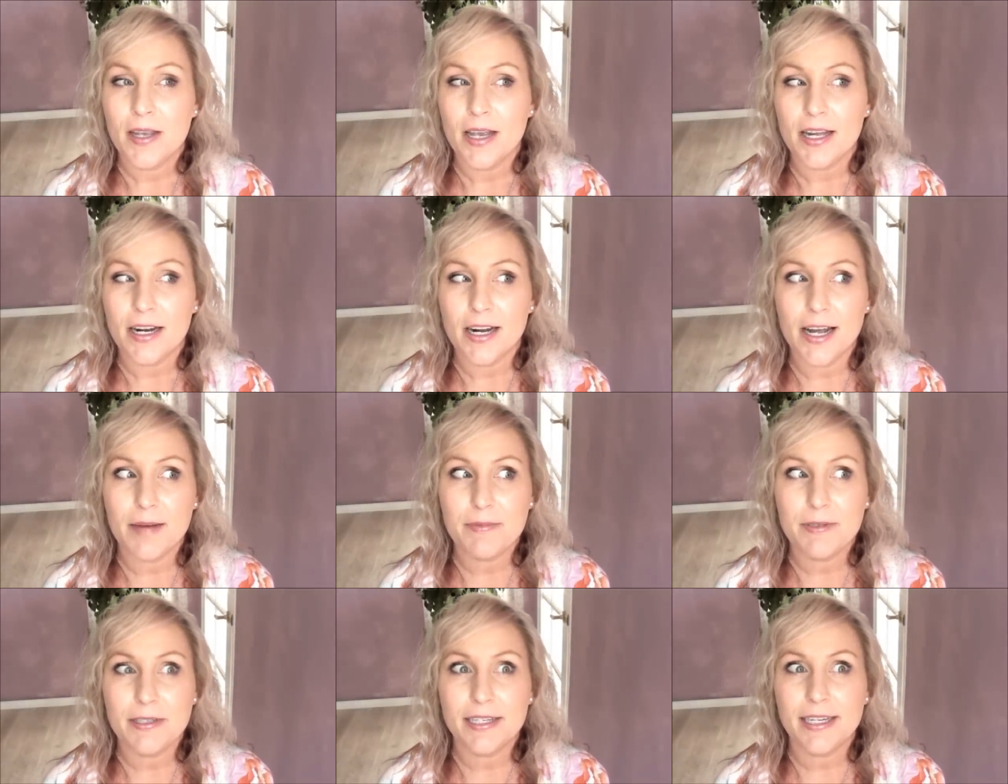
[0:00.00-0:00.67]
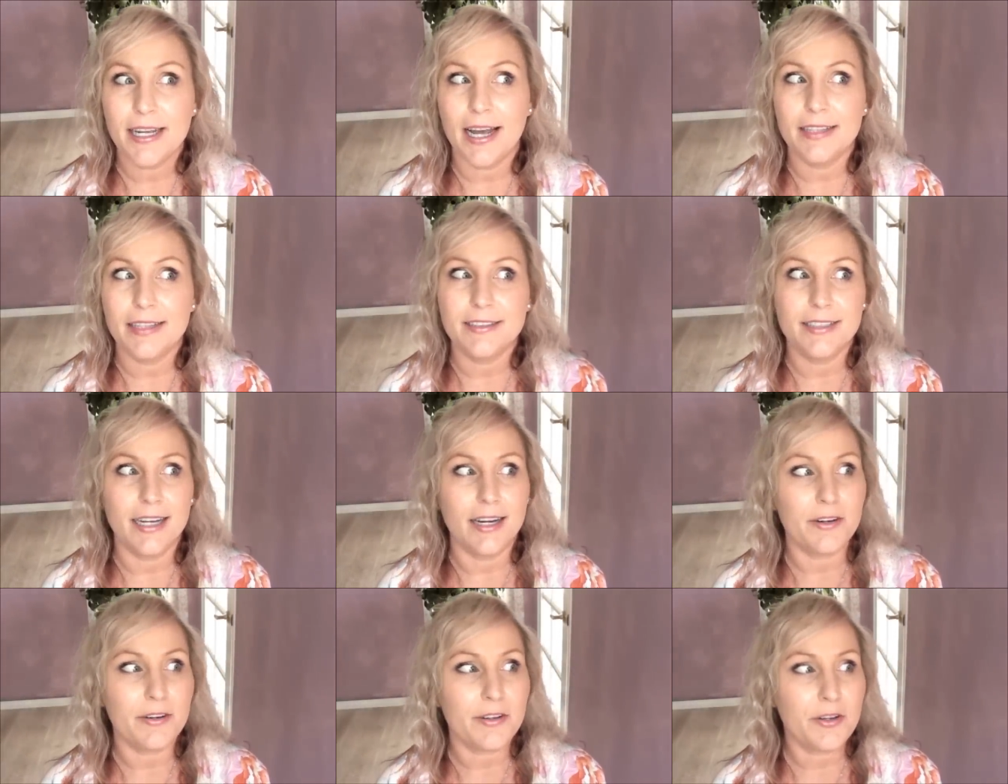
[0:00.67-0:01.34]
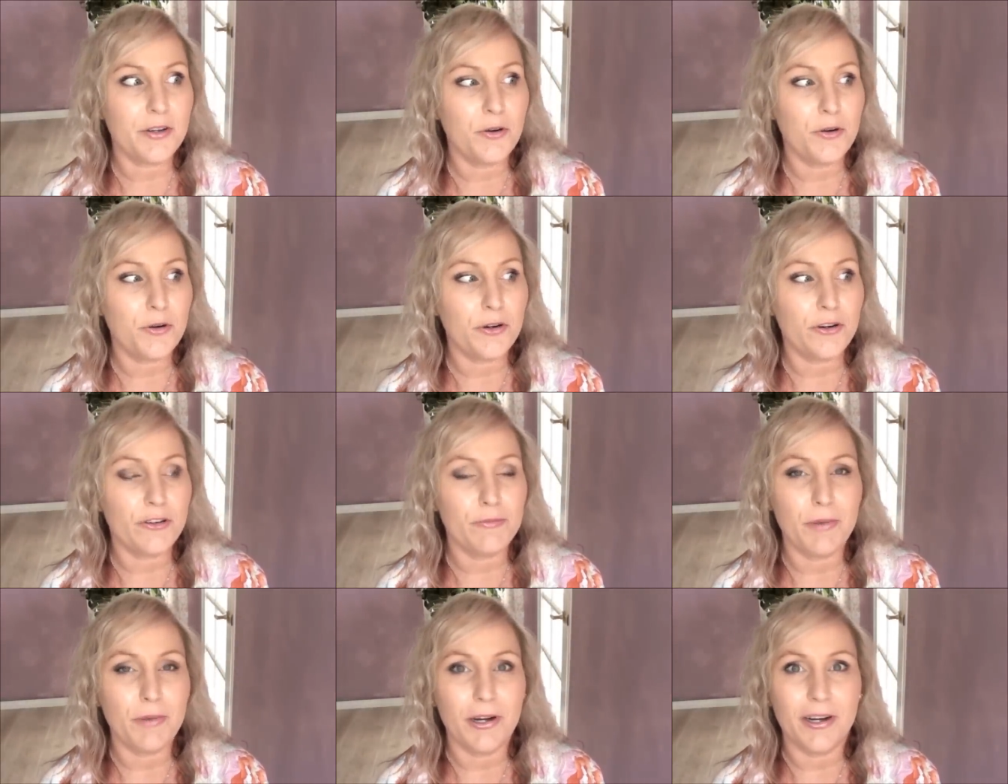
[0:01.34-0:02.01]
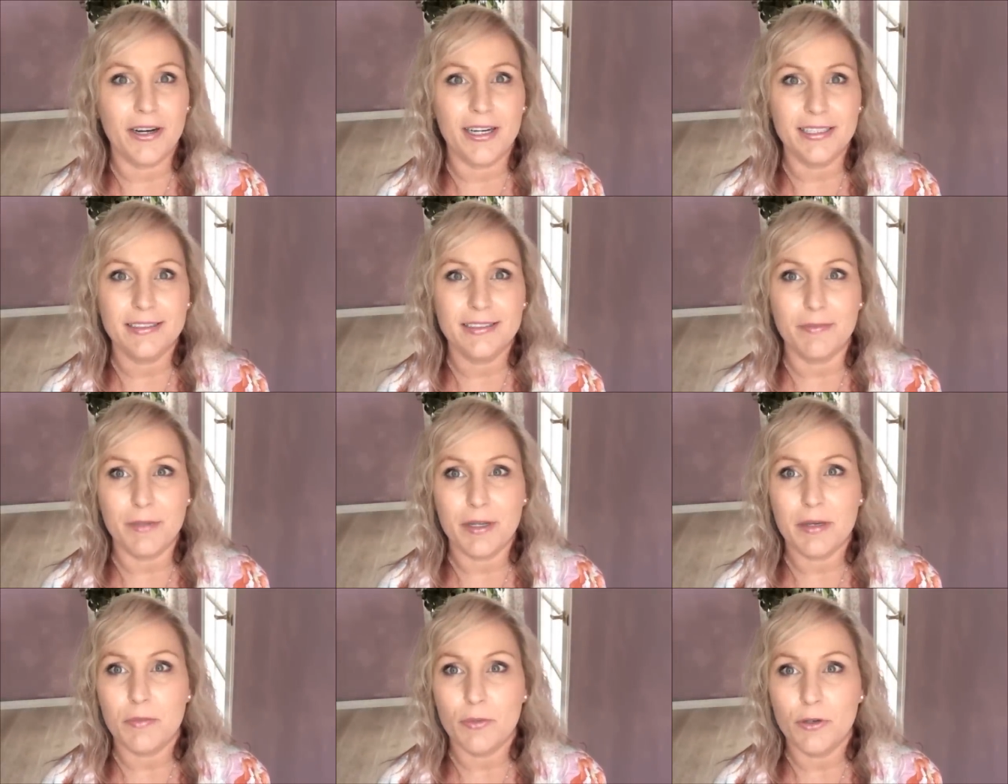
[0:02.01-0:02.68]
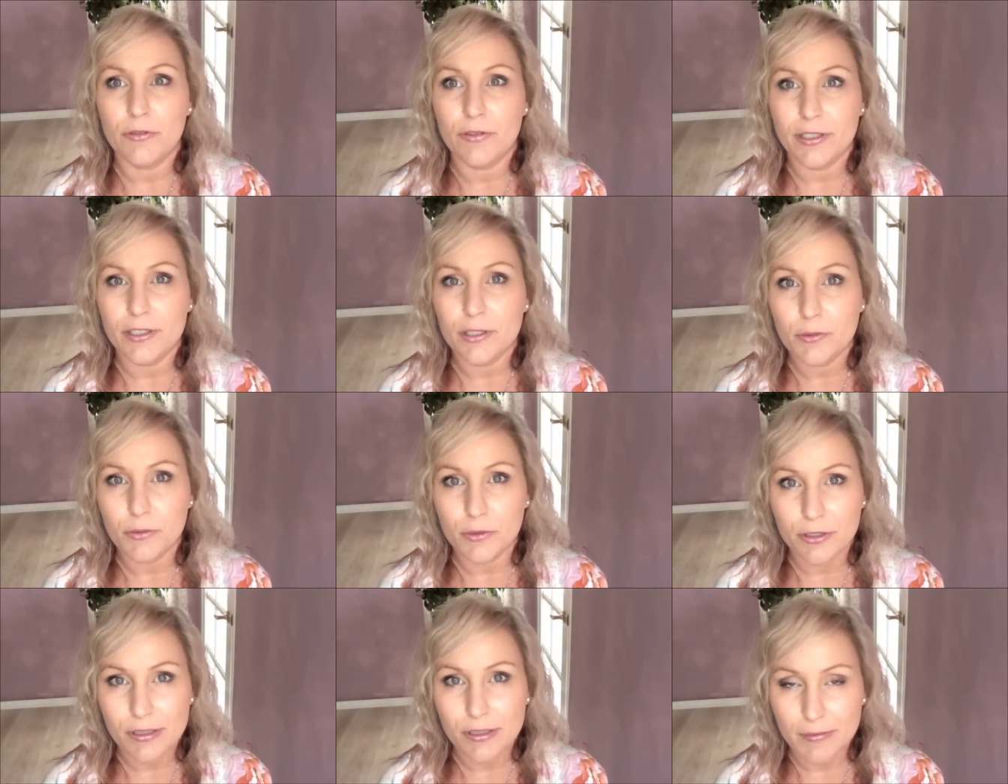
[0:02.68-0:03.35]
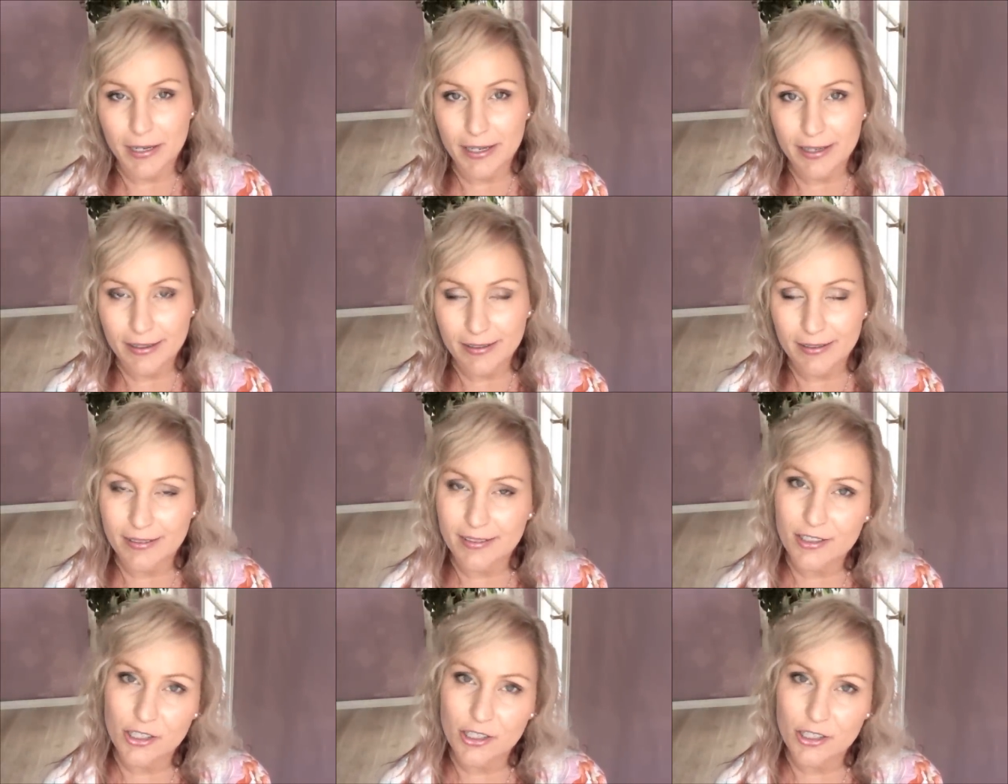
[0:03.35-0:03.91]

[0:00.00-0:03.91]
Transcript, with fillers: And I happened to catch out of the corner of my eye something moving towards me.